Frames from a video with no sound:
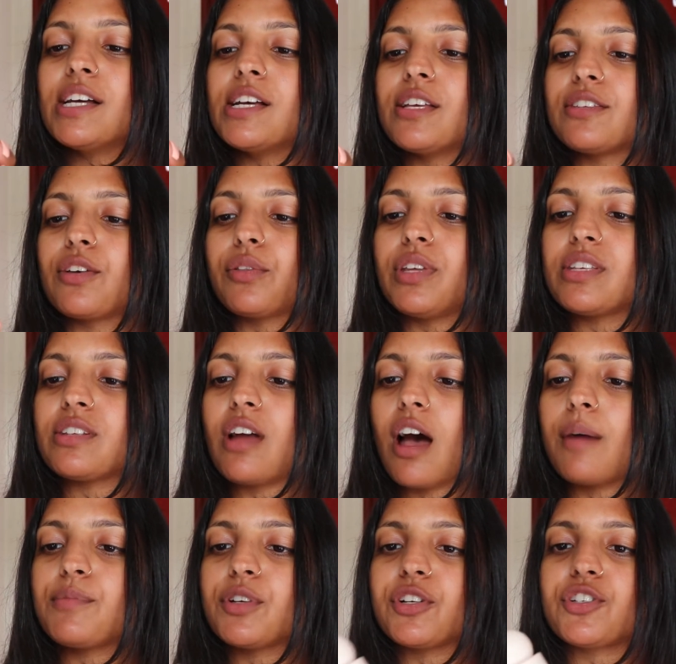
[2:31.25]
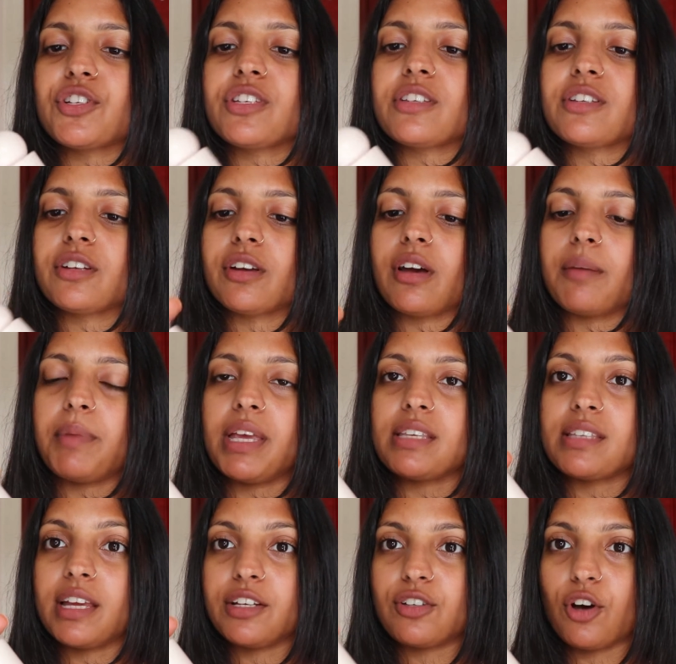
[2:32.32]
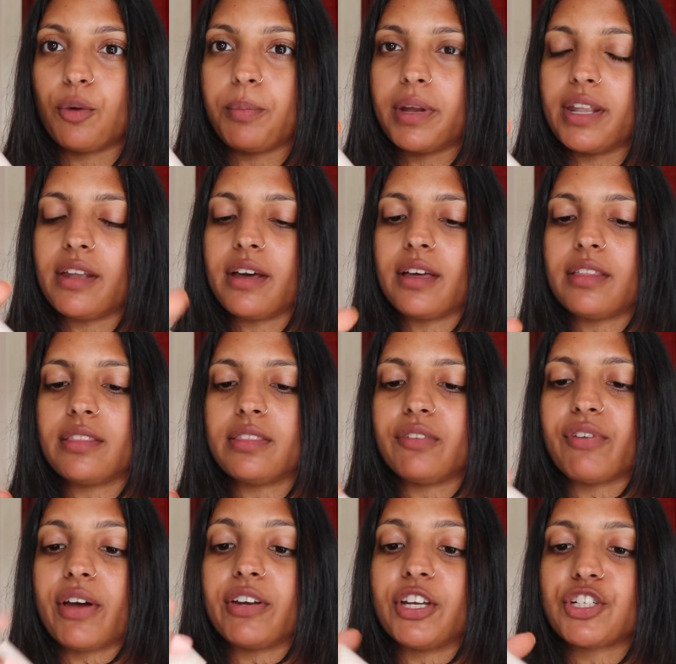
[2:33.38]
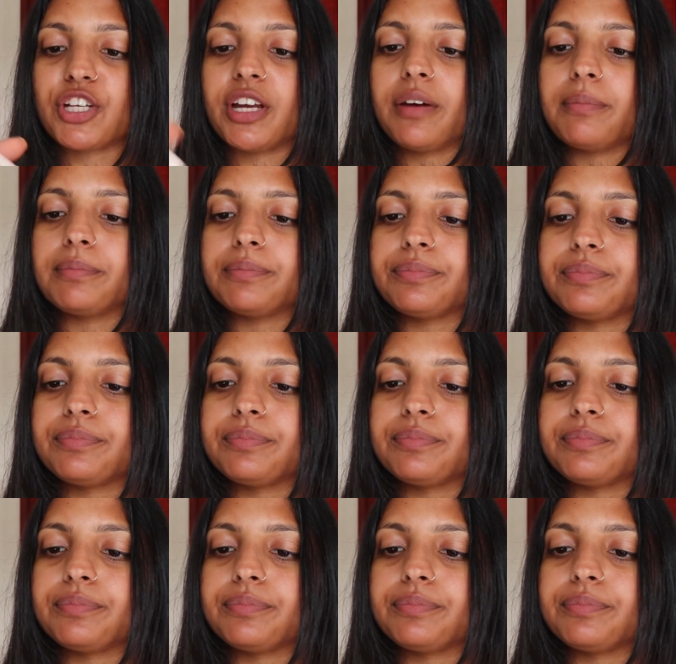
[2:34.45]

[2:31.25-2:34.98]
so these knobs are just amazing to open the foundation up.